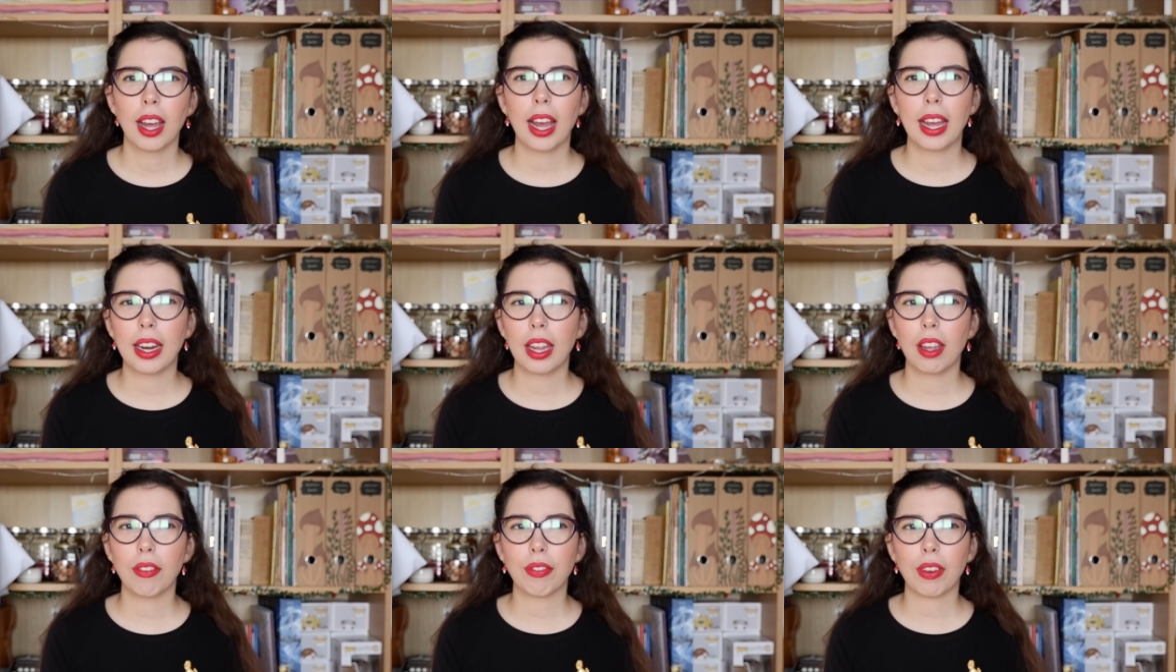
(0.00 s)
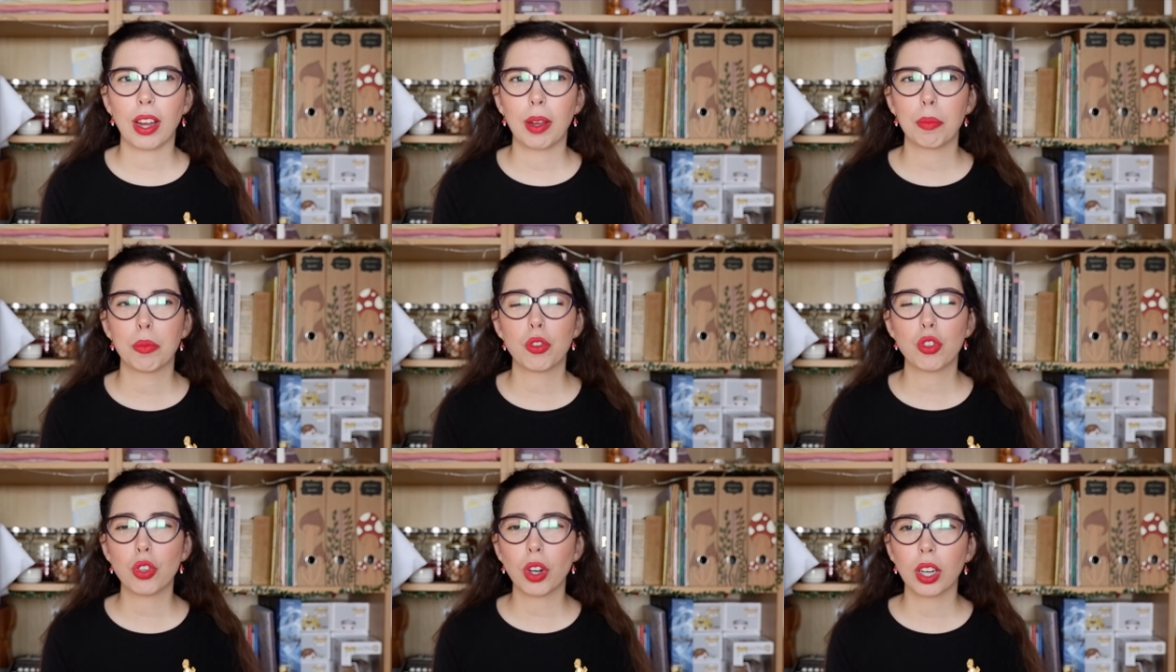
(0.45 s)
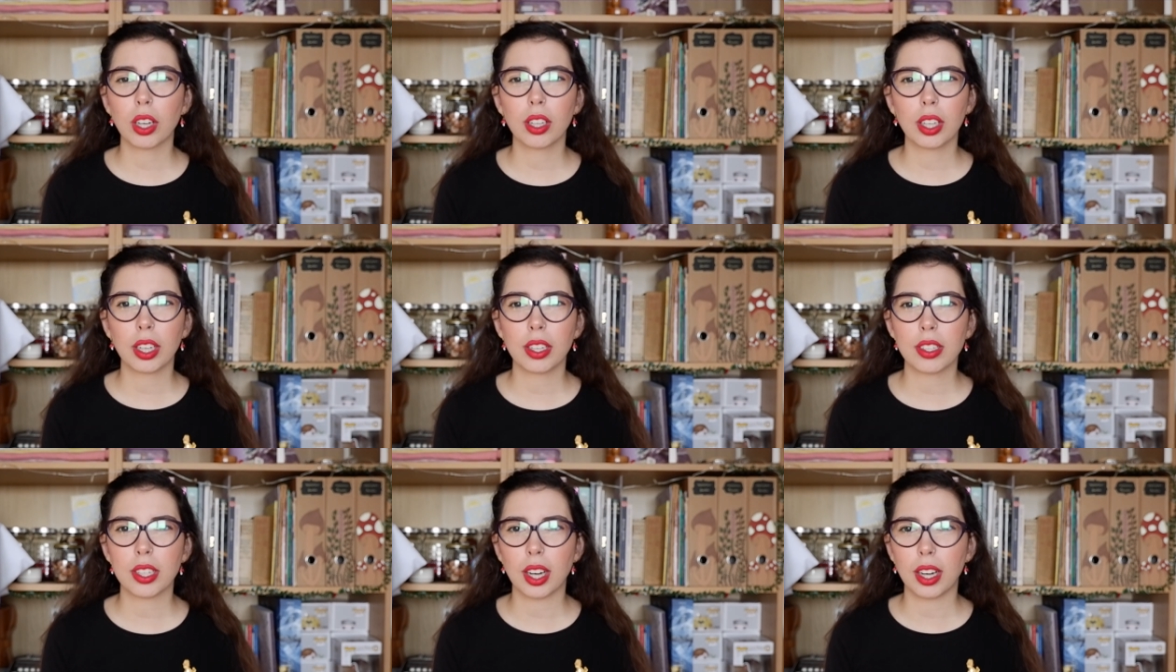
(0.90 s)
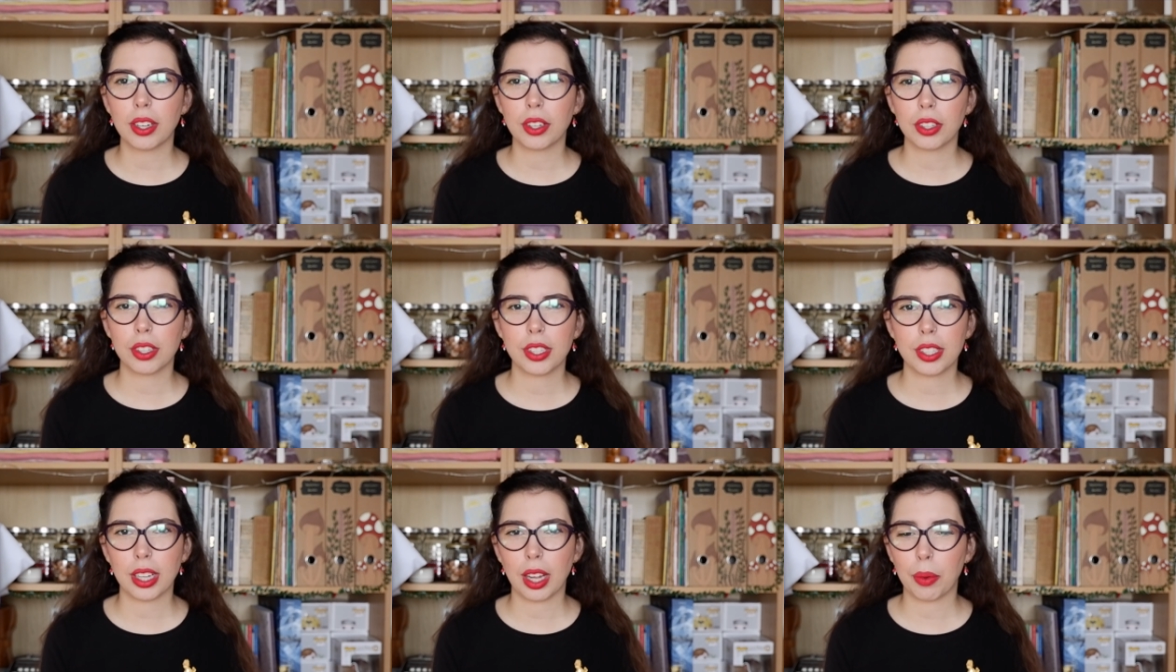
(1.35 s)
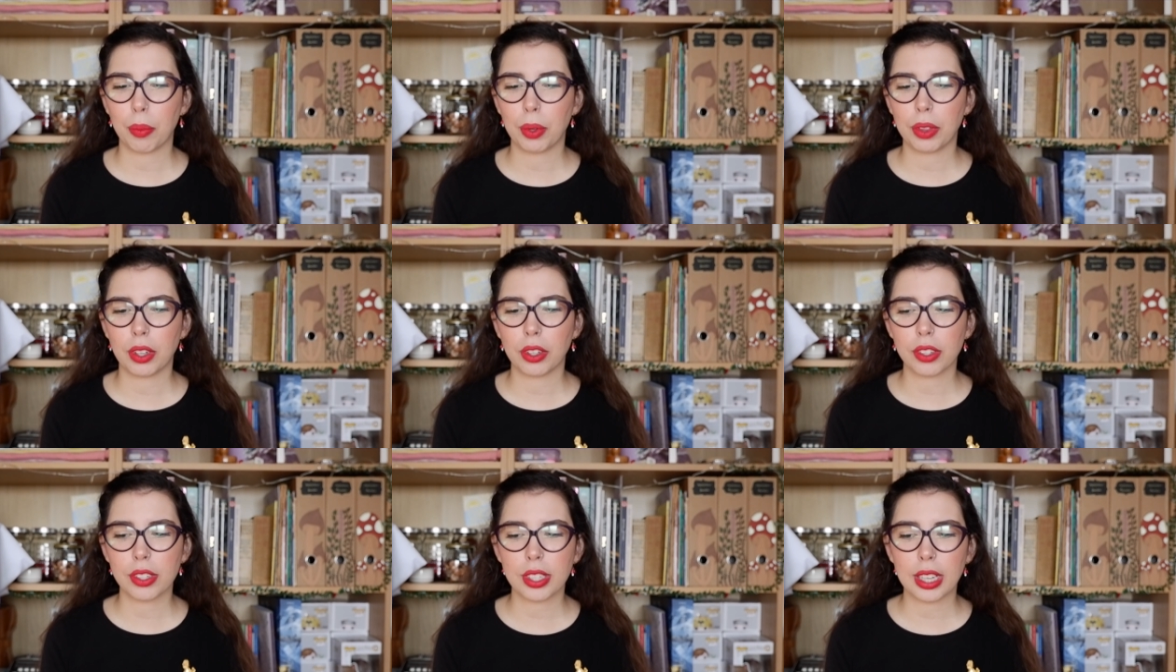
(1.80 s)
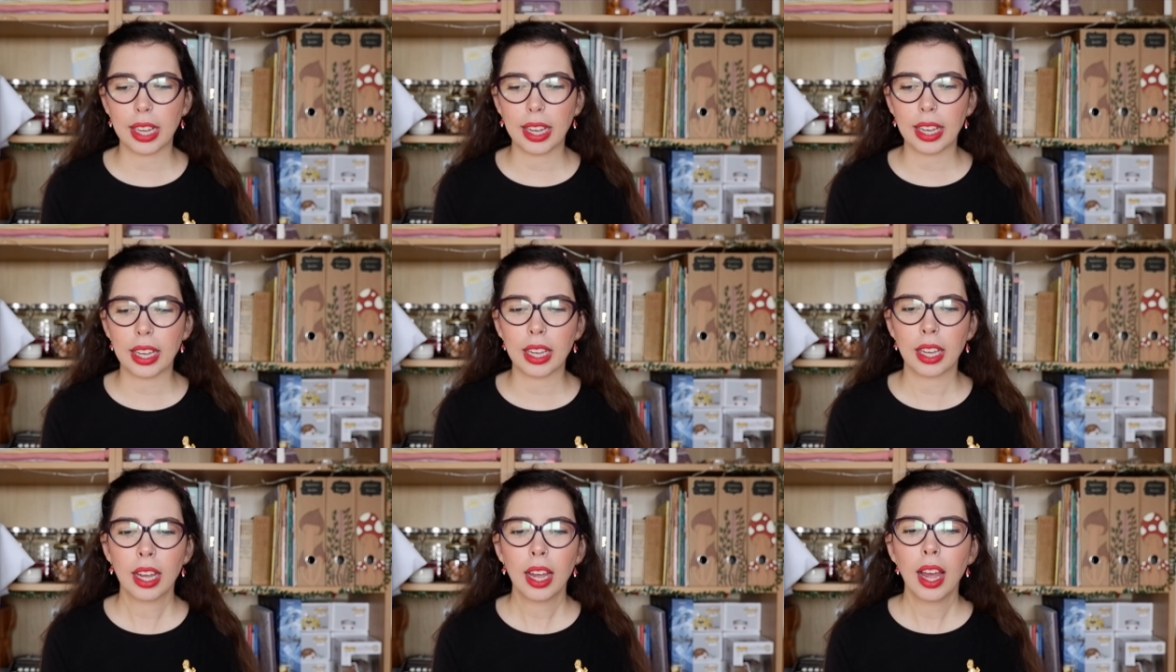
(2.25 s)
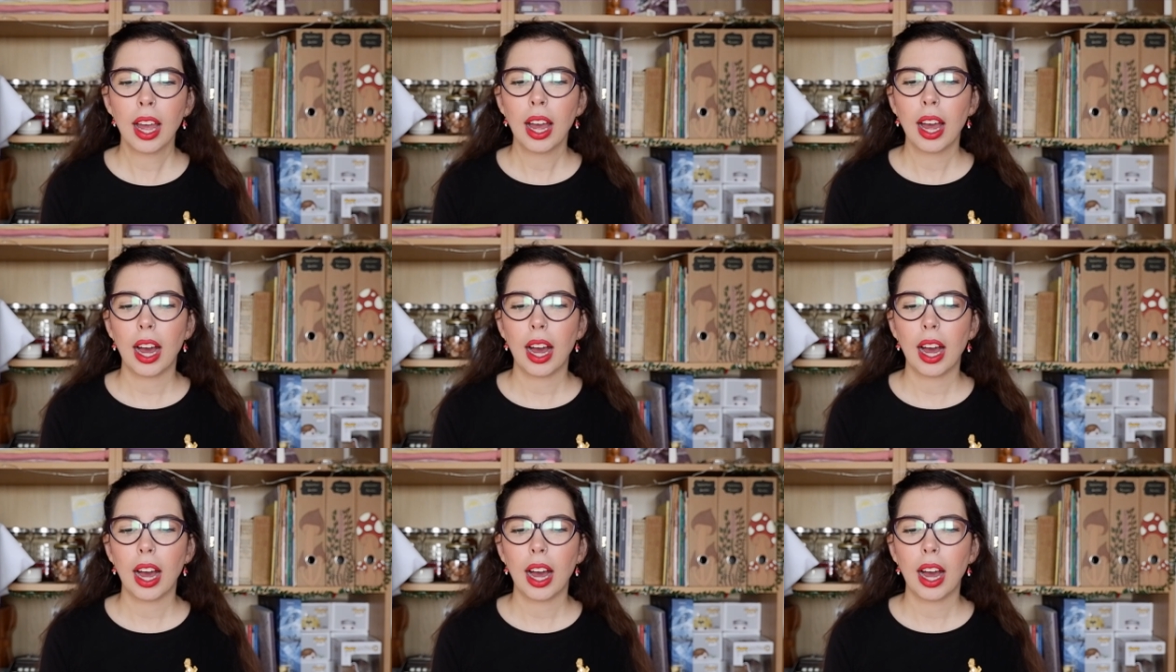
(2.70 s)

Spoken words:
And if I'm struggling to understand what they're saying,